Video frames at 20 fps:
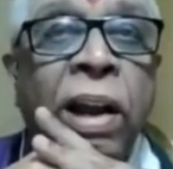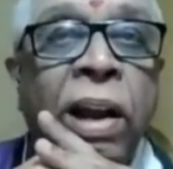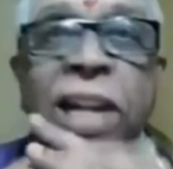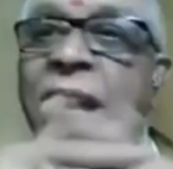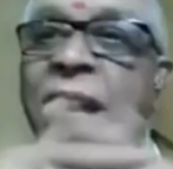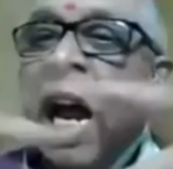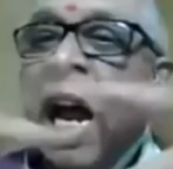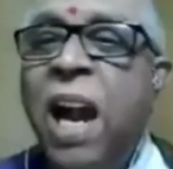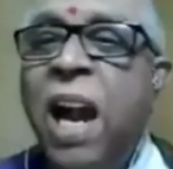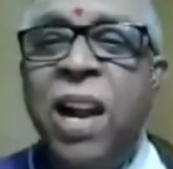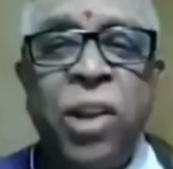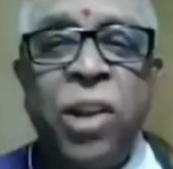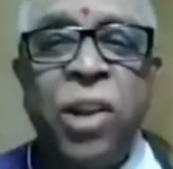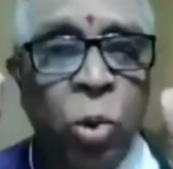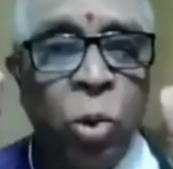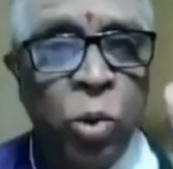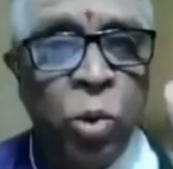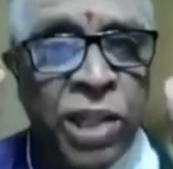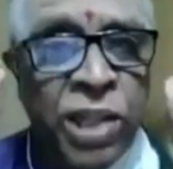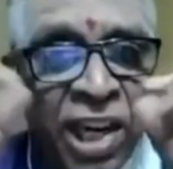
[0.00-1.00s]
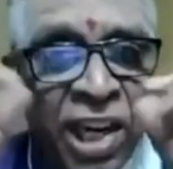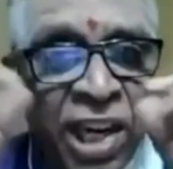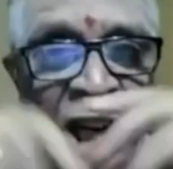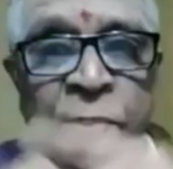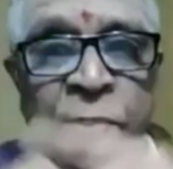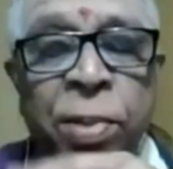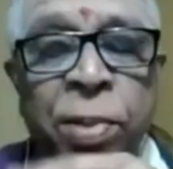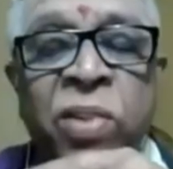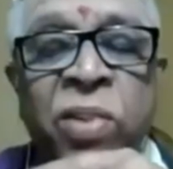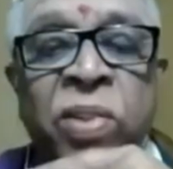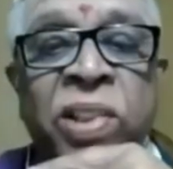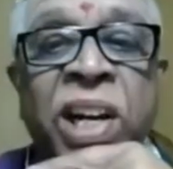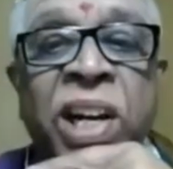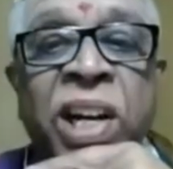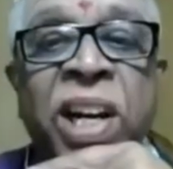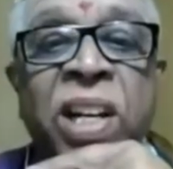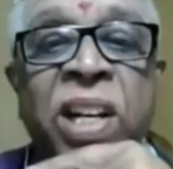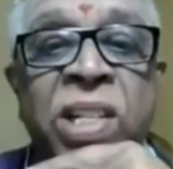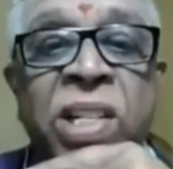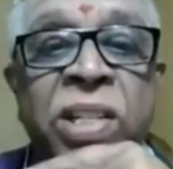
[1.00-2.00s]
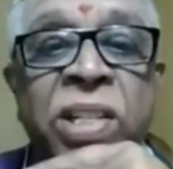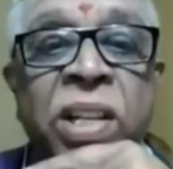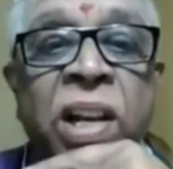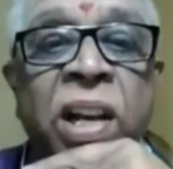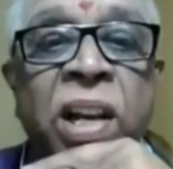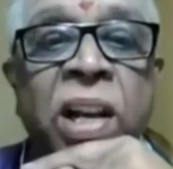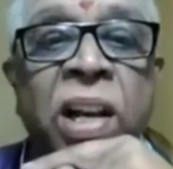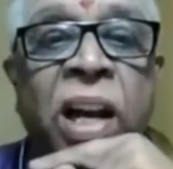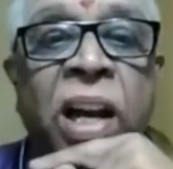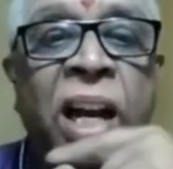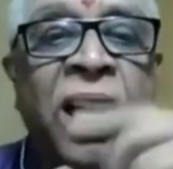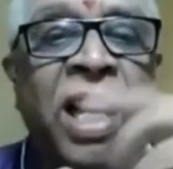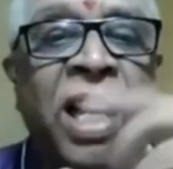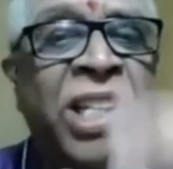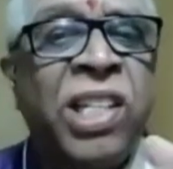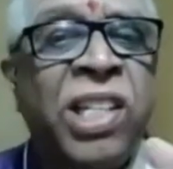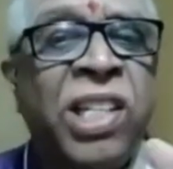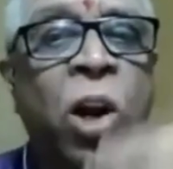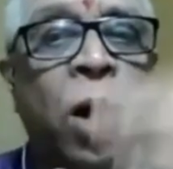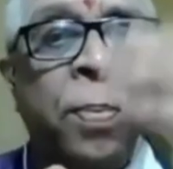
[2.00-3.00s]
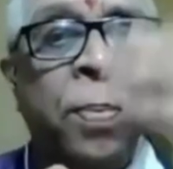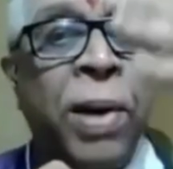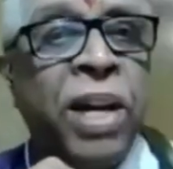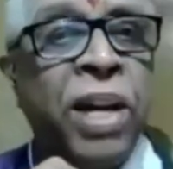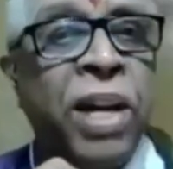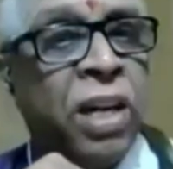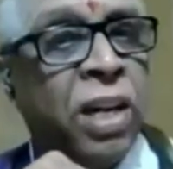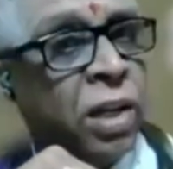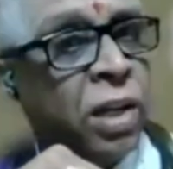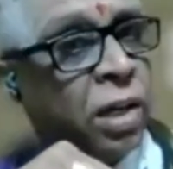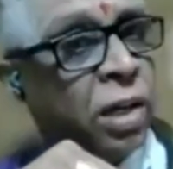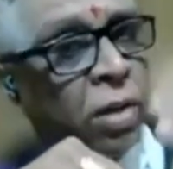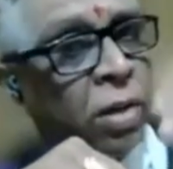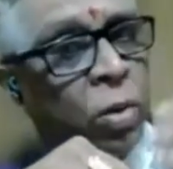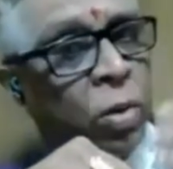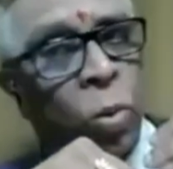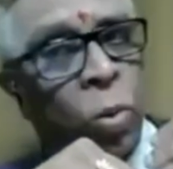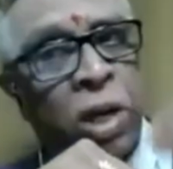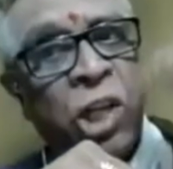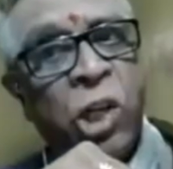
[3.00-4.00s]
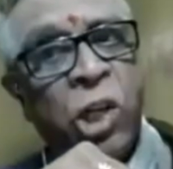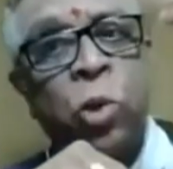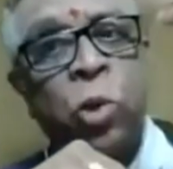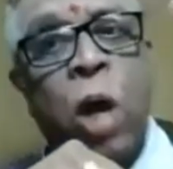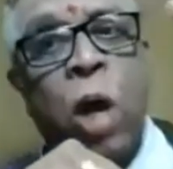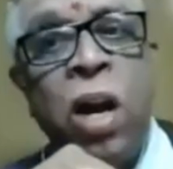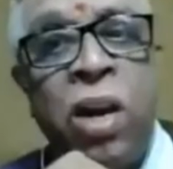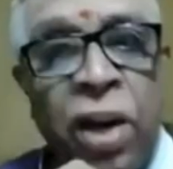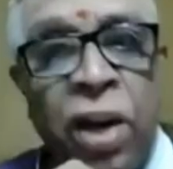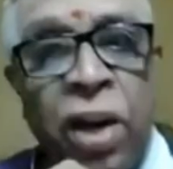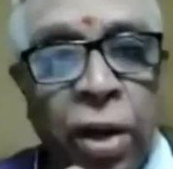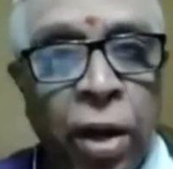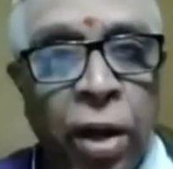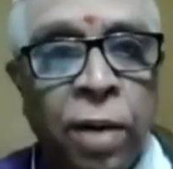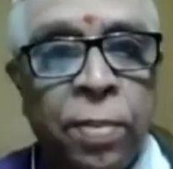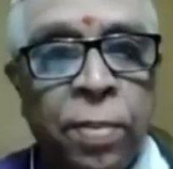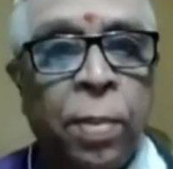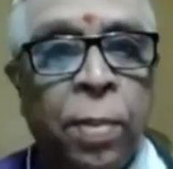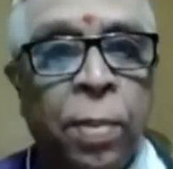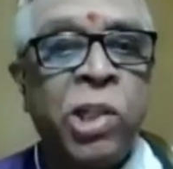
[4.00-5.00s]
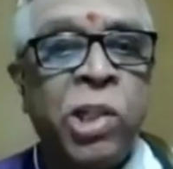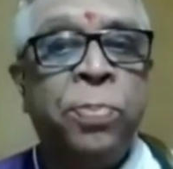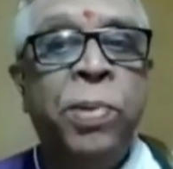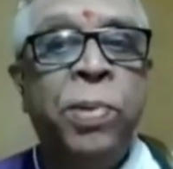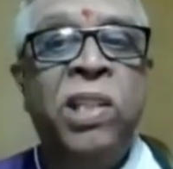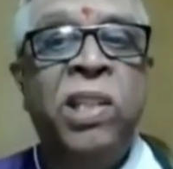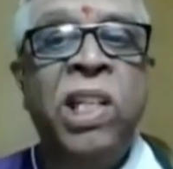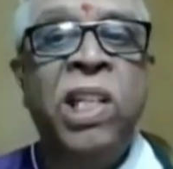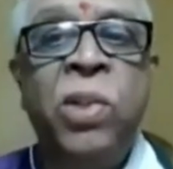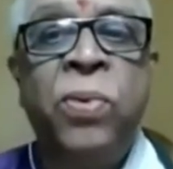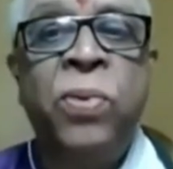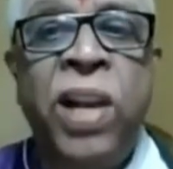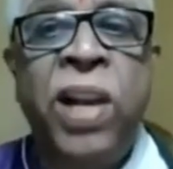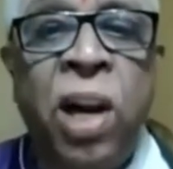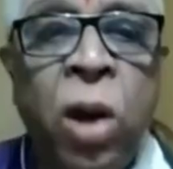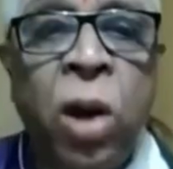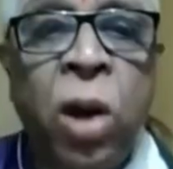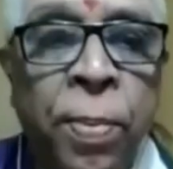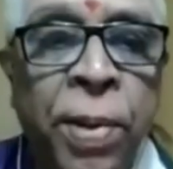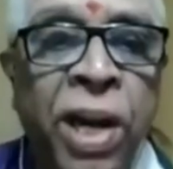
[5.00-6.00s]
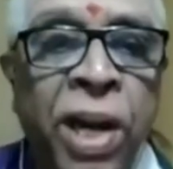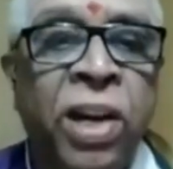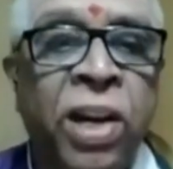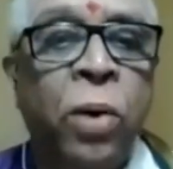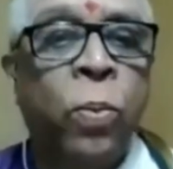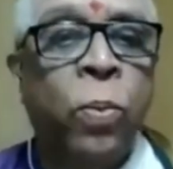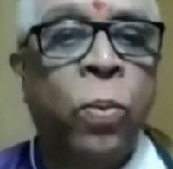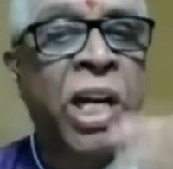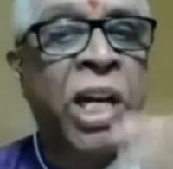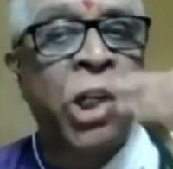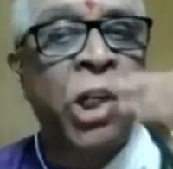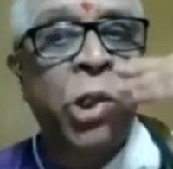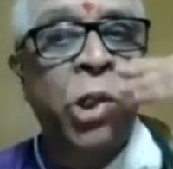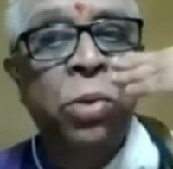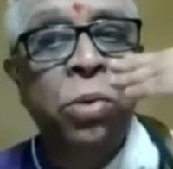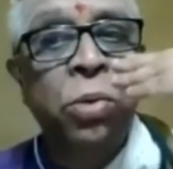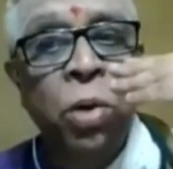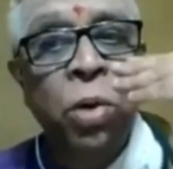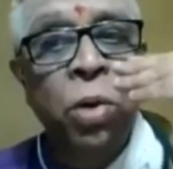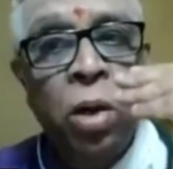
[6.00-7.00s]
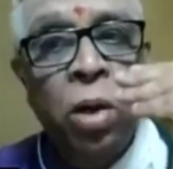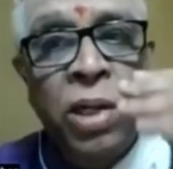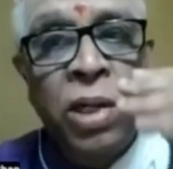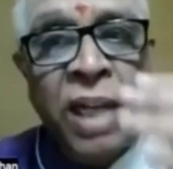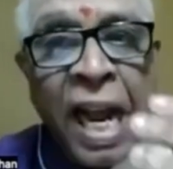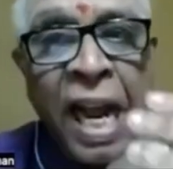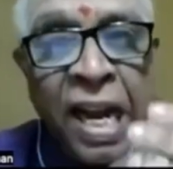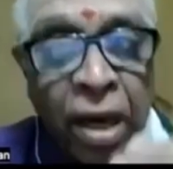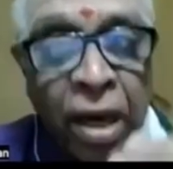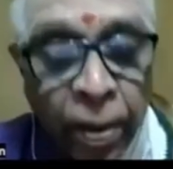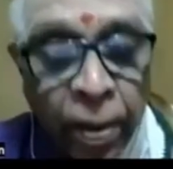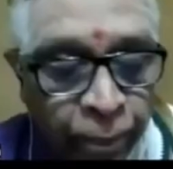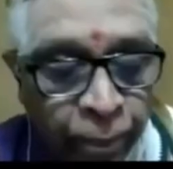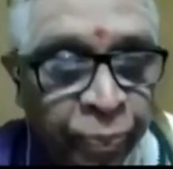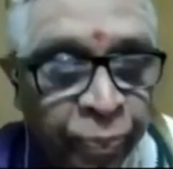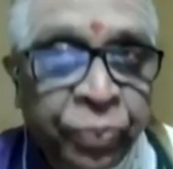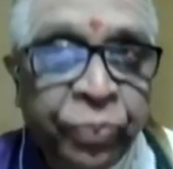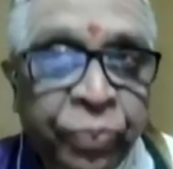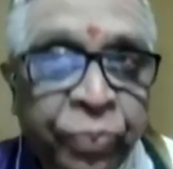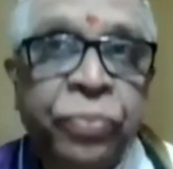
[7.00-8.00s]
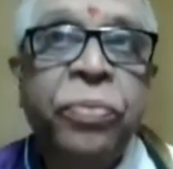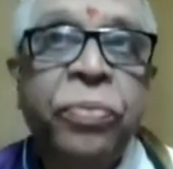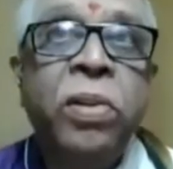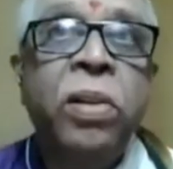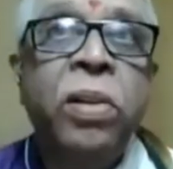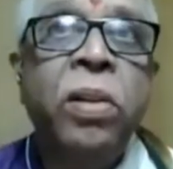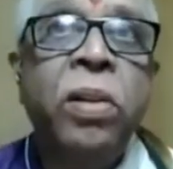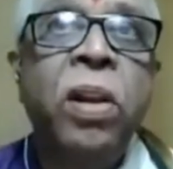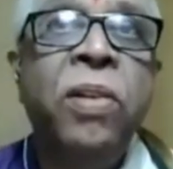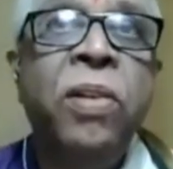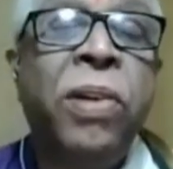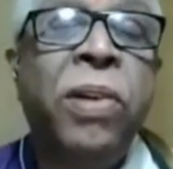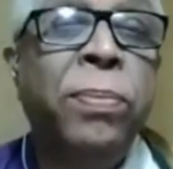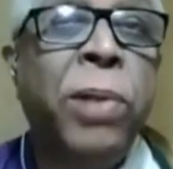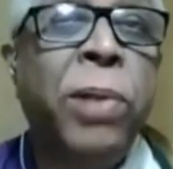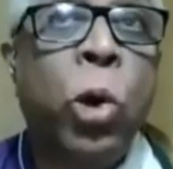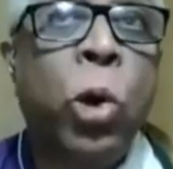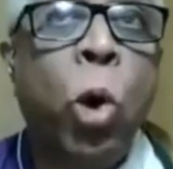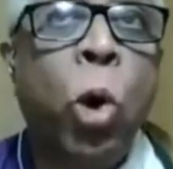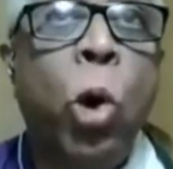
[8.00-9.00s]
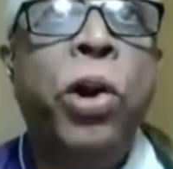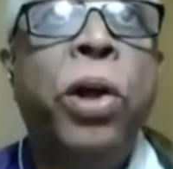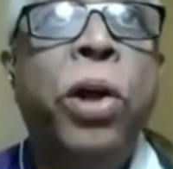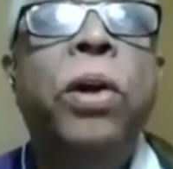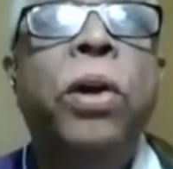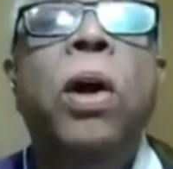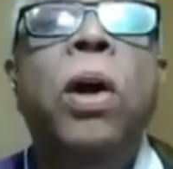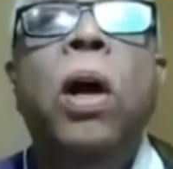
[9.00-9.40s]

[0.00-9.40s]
It had a huge engagement with readers, and it's elaborated 1:100. Remember, Smritis were elaborated 1:10 from the code.